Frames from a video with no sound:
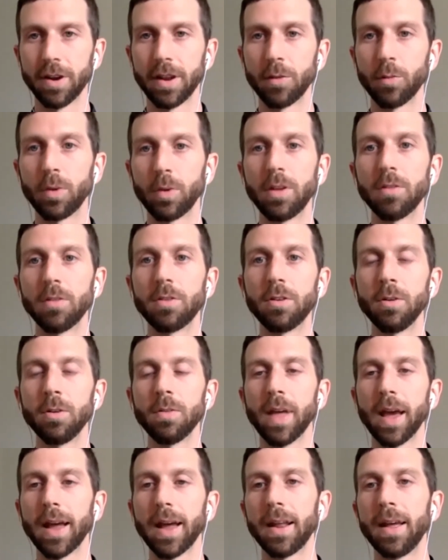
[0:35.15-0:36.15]
And when you do
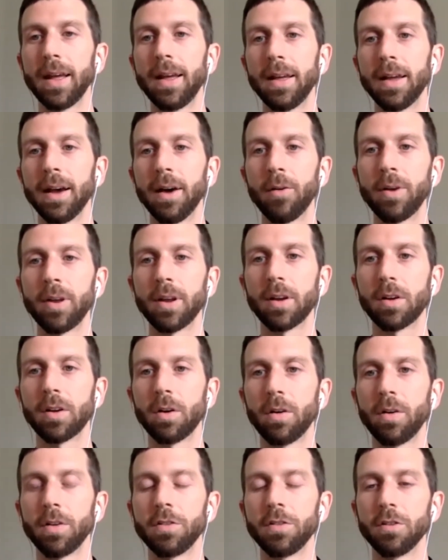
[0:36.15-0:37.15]
that, I want to
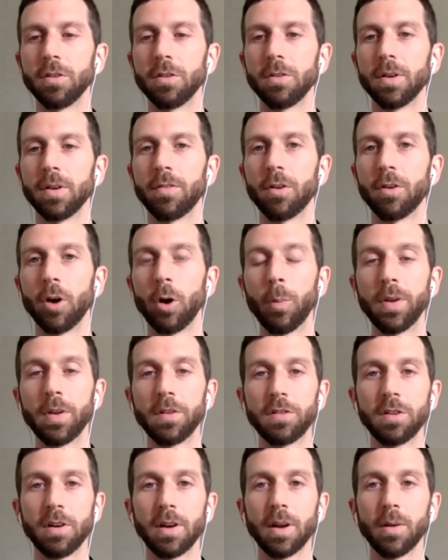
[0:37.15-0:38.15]
encourage you, if you're open to
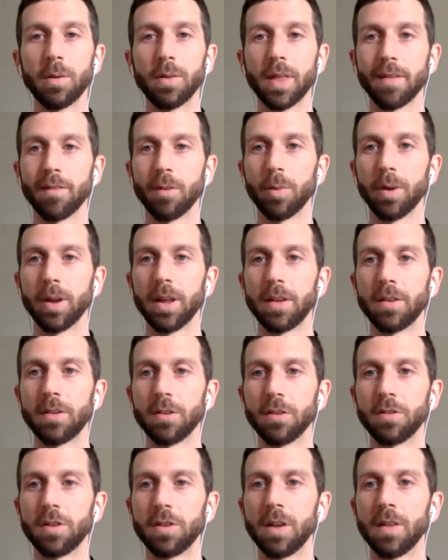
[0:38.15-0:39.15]
sharing it with everybody, to
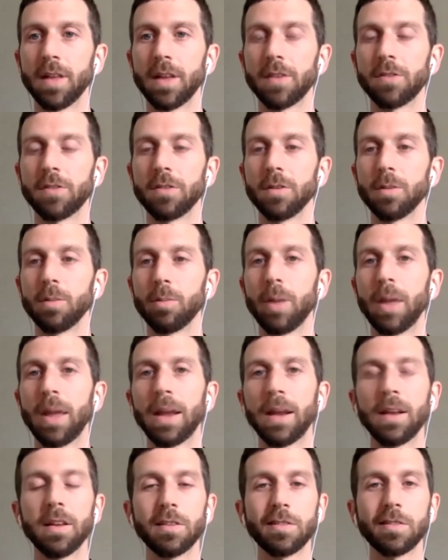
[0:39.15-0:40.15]
share that to
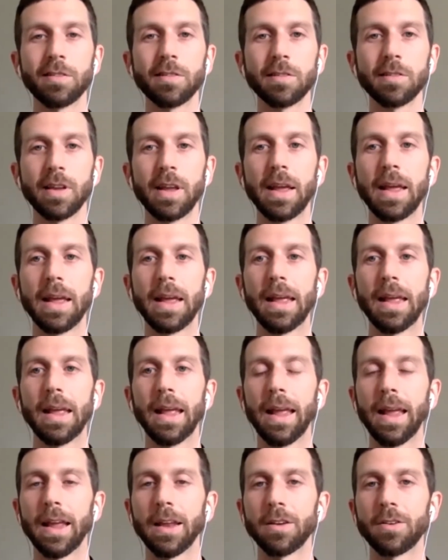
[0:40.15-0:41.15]
panelists
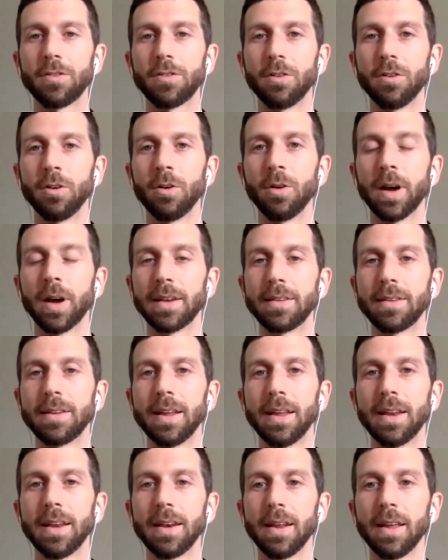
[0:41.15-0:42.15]
and to
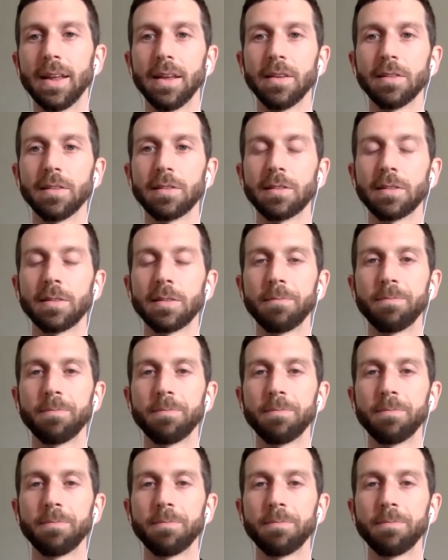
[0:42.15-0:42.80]
attendees.